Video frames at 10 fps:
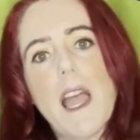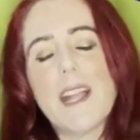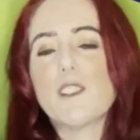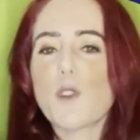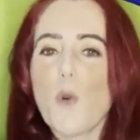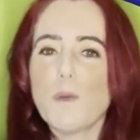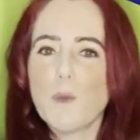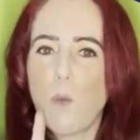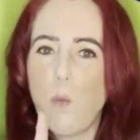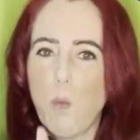And so it was
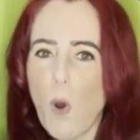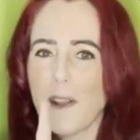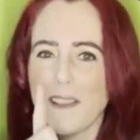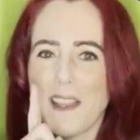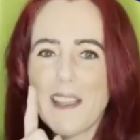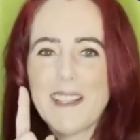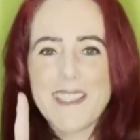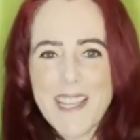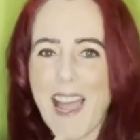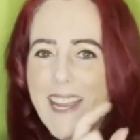one
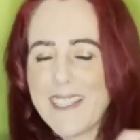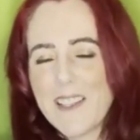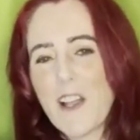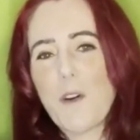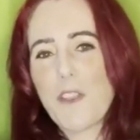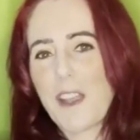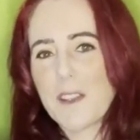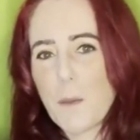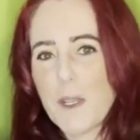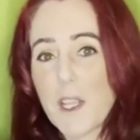tiny little thing
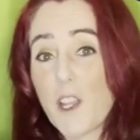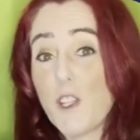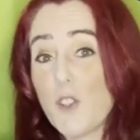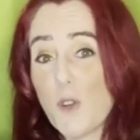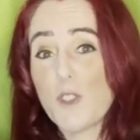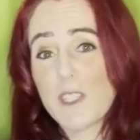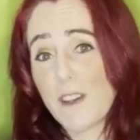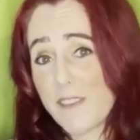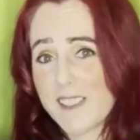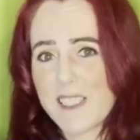that made a huge
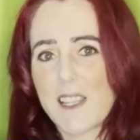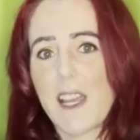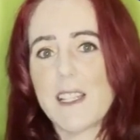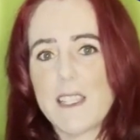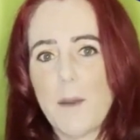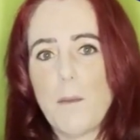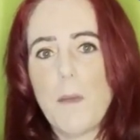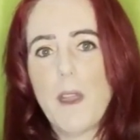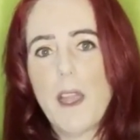difference to that team.